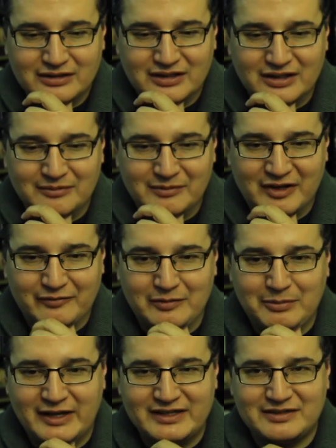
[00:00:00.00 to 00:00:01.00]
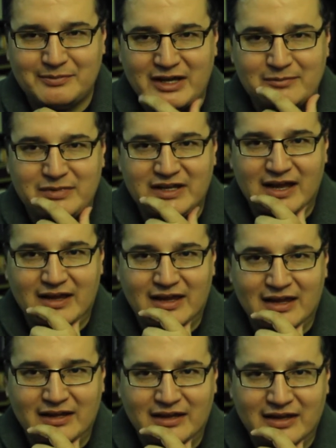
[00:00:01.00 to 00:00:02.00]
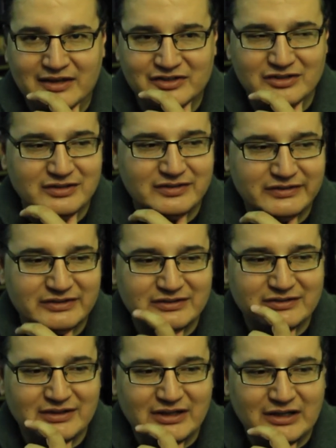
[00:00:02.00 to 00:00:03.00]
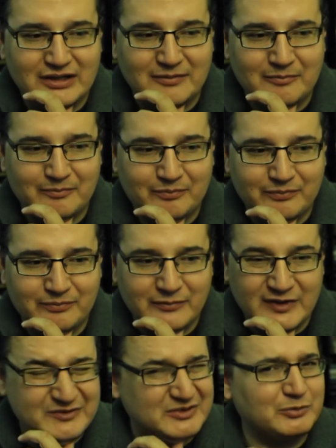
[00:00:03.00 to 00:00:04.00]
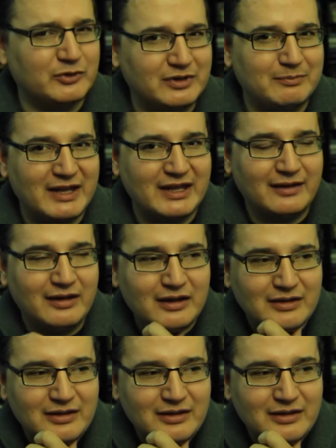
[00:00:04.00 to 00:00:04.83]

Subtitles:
and replaced by BIA agents. It was pretty bad.